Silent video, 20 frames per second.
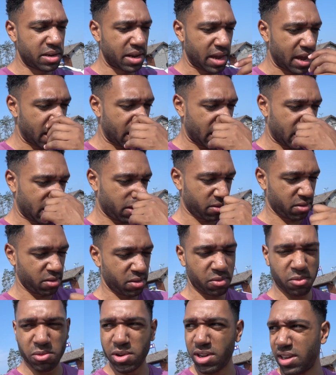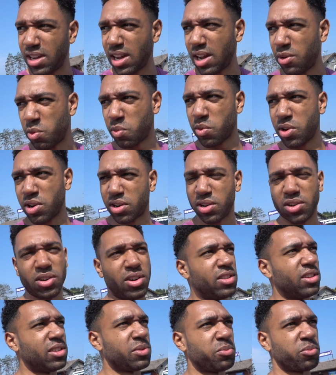dad and whatnot. We're working
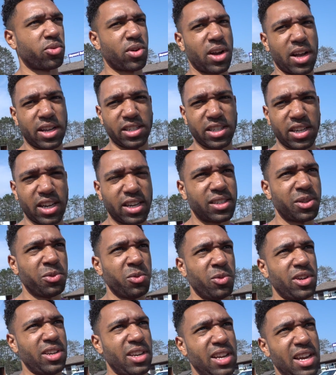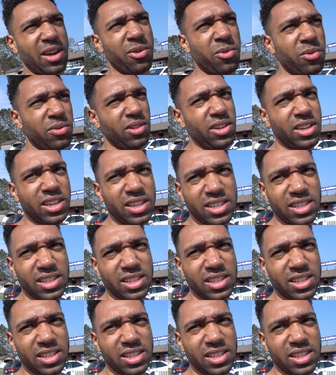on this project and whatnot. Look